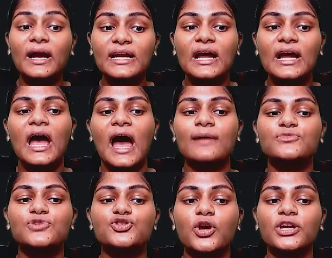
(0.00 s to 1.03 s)
I'm just drawing
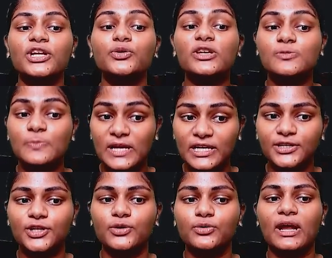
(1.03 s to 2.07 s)
it to explain it to you right now,